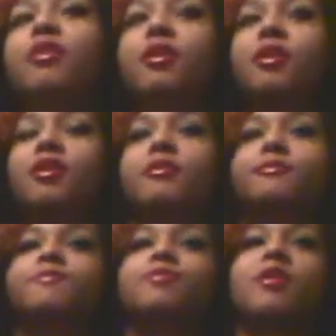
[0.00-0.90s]

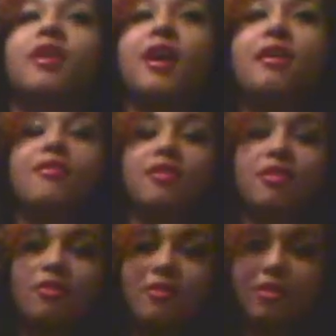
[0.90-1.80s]
the Kevin
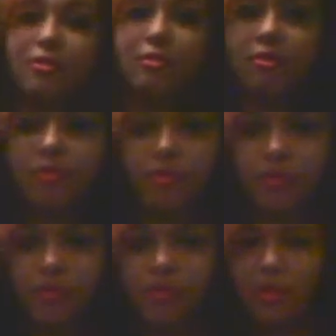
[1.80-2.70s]
interview
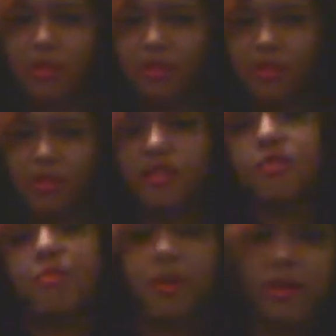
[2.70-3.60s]
with the Bourne, the
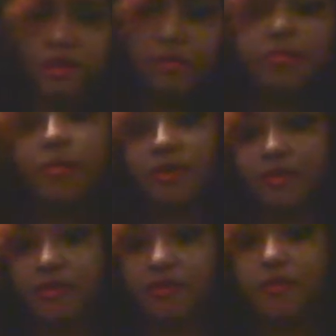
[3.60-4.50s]

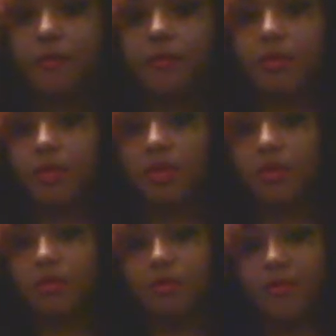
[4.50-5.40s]
spoilers
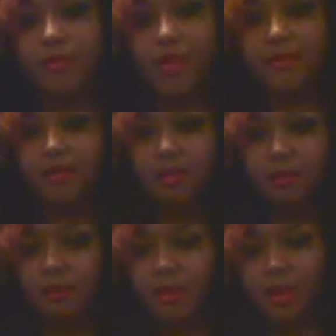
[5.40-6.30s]
with Kevin
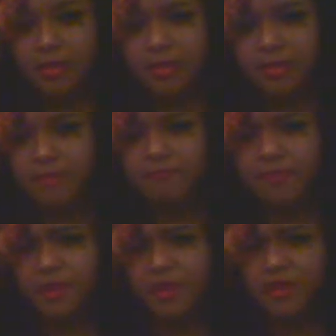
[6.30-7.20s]
Smith,
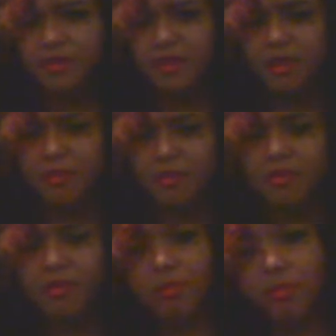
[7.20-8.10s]
I think his name is.
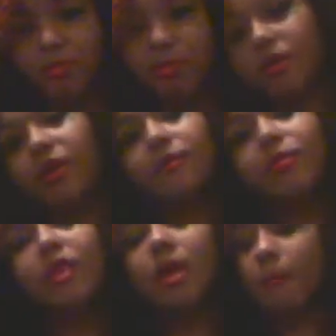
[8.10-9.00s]
Okay,
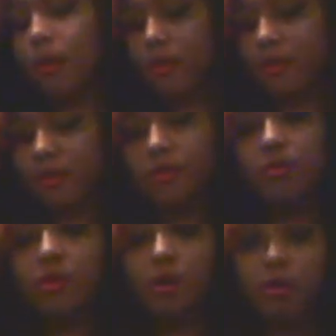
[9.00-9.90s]
but you
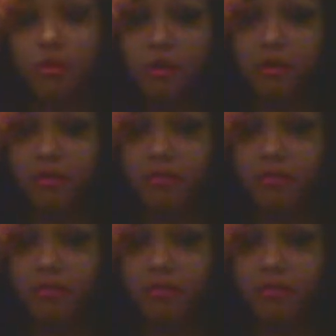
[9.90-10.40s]
can only